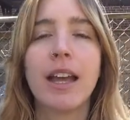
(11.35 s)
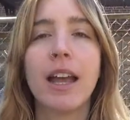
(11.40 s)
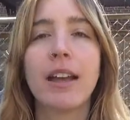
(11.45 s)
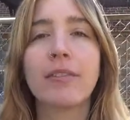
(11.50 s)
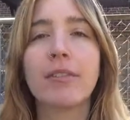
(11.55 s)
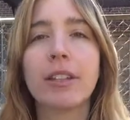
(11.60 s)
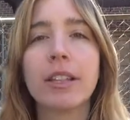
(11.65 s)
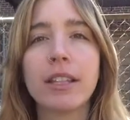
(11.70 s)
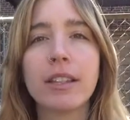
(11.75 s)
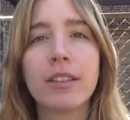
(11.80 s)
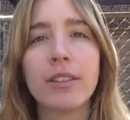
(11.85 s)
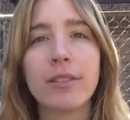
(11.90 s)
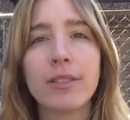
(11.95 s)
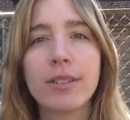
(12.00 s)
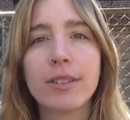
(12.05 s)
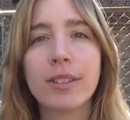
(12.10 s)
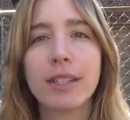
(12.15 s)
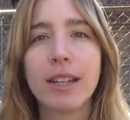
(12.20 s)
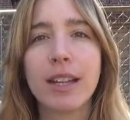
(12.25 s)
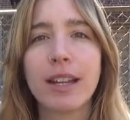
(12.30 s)
And really
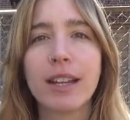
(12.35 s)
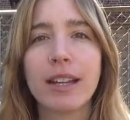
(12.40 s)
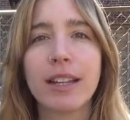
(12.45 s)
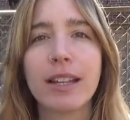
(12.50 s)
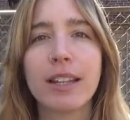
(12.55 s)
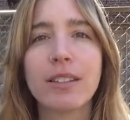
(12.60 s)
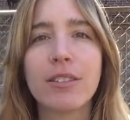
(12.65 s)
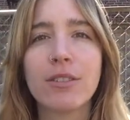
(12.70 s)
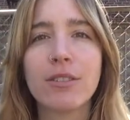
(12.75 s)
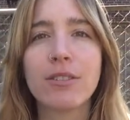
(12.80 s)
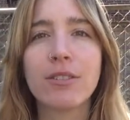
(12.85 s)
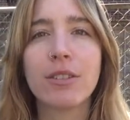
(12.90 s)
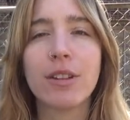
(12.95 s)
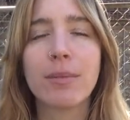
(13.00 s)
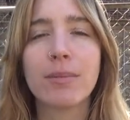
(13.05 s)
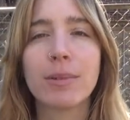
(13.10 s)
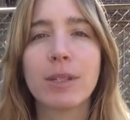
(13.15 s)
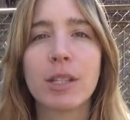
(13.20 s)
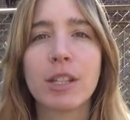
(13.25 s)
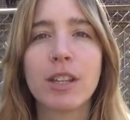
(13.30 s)
those answers are
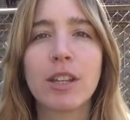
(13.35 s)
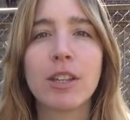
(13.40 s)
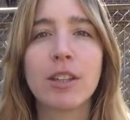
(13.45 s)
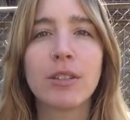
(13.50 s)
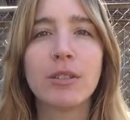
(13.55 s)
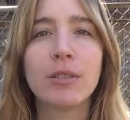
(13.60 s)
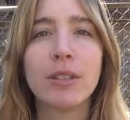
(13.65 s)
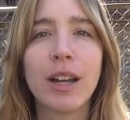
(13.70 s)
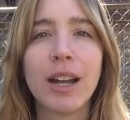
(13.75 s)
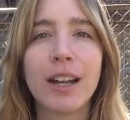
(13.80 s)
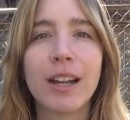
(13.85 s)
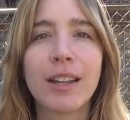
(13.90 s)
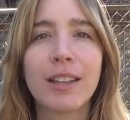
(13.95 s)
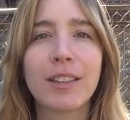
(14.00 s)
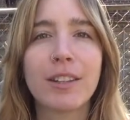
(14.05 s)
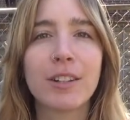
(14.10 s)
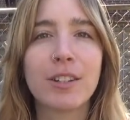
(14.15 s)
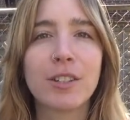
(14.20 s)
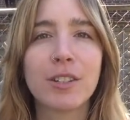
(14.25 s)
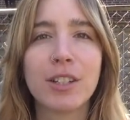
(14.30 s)
up to you.
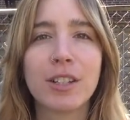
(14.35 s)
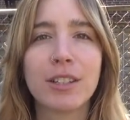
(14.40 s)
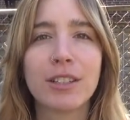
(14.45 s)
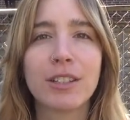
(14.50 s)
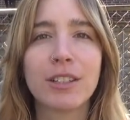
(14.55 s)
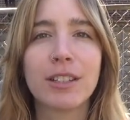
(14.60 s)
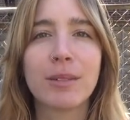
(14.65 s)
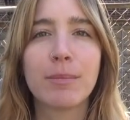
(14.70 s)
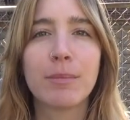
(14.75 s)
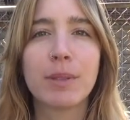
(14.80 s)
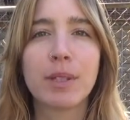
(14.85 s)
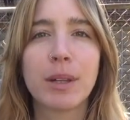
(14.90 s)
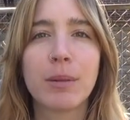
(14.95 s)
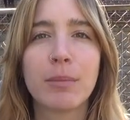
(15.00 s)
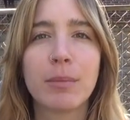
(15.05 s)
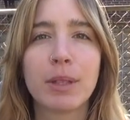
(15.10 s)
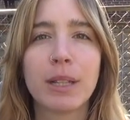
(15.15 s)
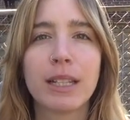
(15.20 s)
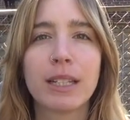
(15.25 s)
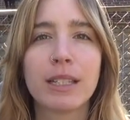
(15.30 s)
There's certainly
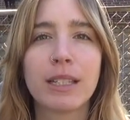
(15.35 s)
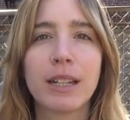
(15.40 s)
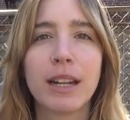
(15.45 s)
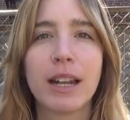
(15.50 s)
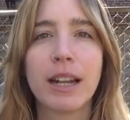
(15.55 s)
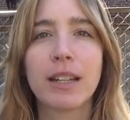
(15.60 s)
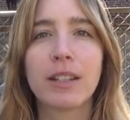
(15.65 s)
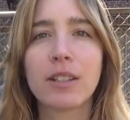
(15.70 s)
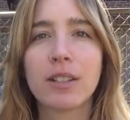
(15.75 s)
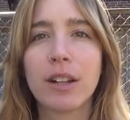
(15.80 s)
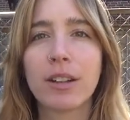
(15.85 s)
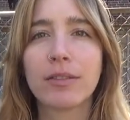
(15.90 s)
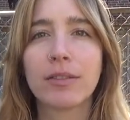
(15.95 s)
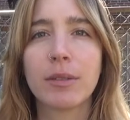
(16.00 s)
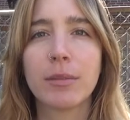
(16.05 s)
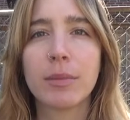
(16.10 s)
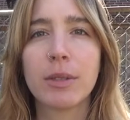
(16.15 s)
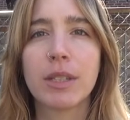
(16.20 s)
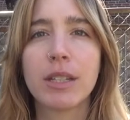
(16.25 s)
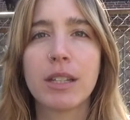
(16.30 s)
some plants that I start
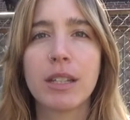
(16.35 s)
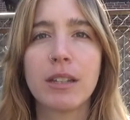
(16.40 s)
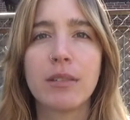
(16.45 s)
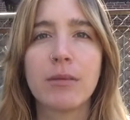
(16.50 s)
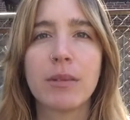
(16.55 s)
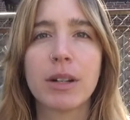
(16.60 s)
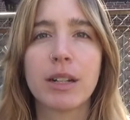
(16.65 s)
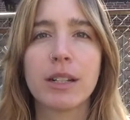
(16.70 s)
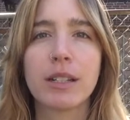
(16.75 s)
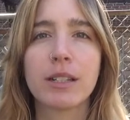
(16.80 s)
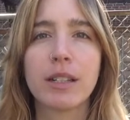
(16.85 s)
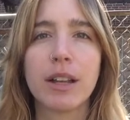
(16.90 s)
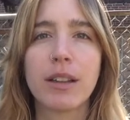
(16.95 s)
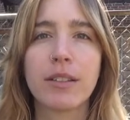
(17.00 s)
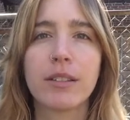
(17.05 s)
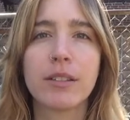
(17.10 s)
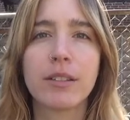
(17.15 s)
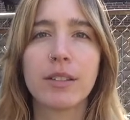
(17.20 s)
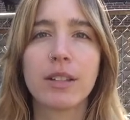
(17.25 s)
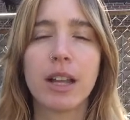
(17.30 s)
from seed, whereas
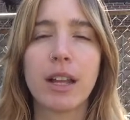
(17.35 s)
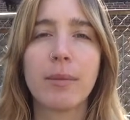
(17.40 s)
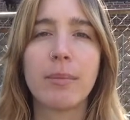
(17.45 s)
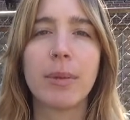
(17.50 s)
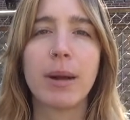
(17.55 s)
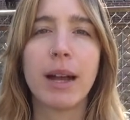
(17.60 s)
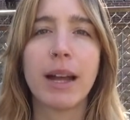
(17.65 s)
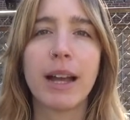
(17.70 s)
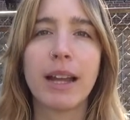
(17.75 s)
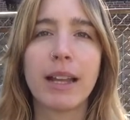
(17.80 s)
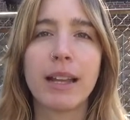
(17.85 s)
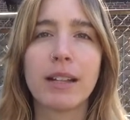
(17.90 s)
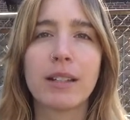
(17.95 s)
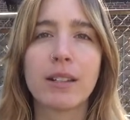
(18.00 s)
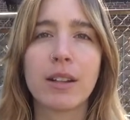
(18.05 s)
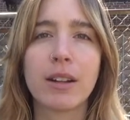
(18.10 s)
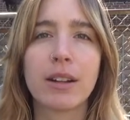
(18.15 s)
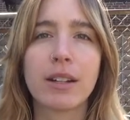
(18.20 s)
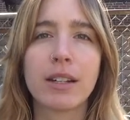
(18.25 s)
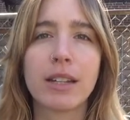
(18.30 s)
others I buy
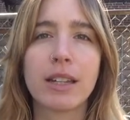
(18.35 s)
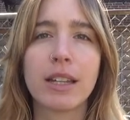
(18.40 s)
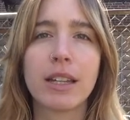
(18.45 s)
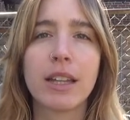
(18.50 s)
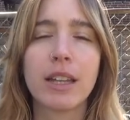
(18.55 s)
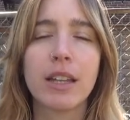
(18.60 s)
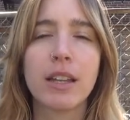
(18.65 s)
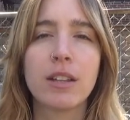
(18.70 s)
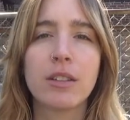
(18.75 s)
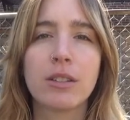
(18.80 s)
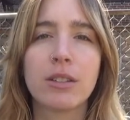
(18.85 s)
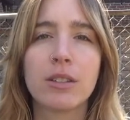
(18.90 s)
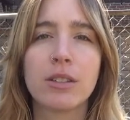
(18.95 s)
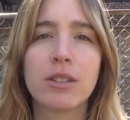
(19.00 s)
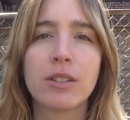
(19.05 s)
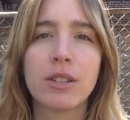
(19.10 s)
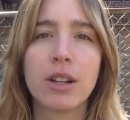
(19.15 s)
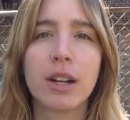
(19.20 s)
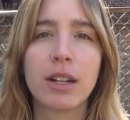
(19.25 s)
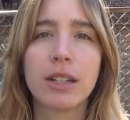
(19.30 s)
as already sort of
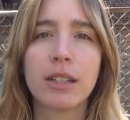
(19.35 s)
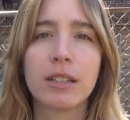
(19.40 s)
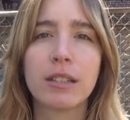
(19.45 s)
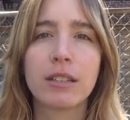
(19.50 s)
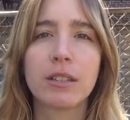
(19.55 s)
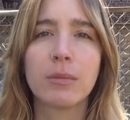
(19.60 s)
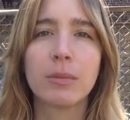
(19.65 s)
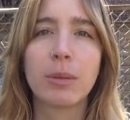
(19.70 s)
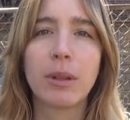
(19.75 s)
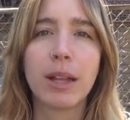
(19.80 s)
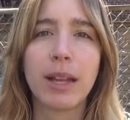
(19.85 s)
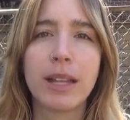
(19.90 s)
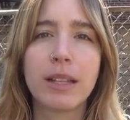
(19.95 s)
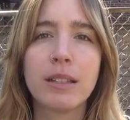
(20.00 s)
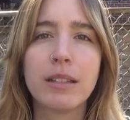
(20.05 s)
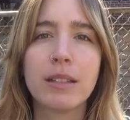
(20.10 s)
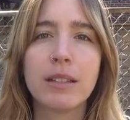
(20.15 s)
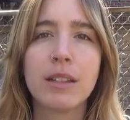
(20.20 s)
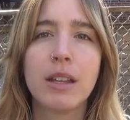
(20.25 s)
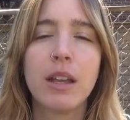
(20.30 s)
started little
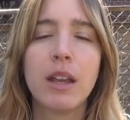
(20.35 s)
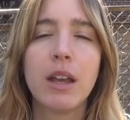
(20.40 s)
plants.